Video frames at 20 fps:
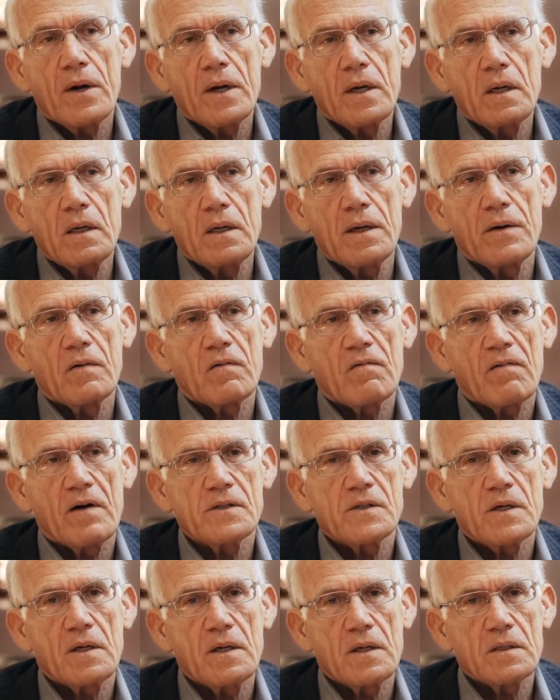illegal
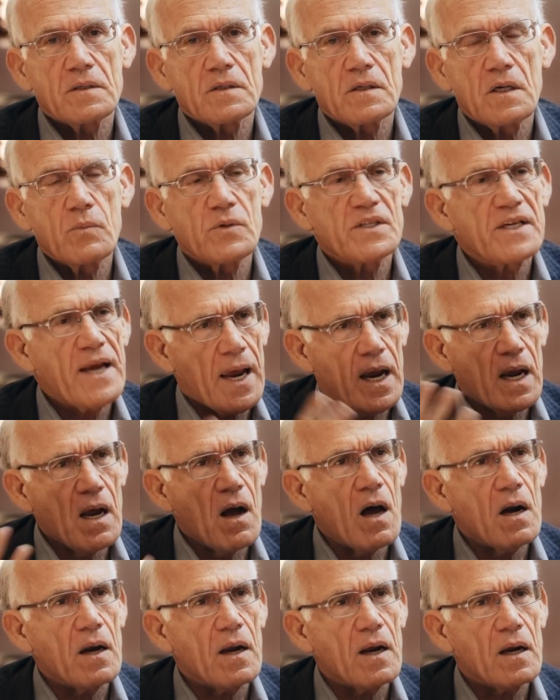residents. It was
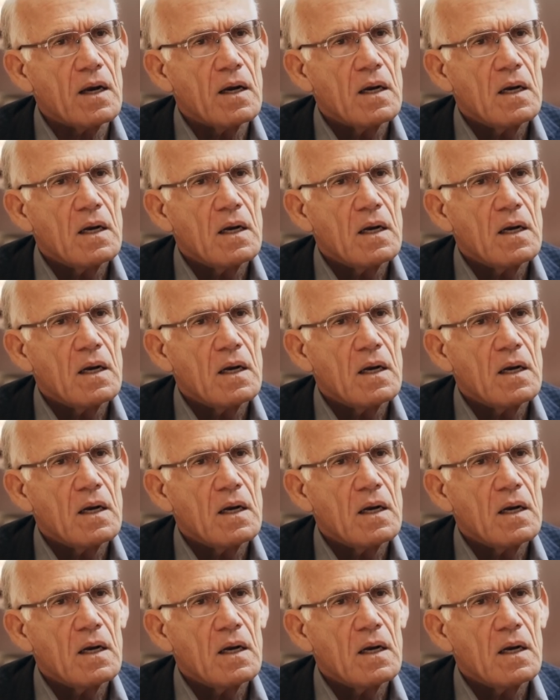chaotic.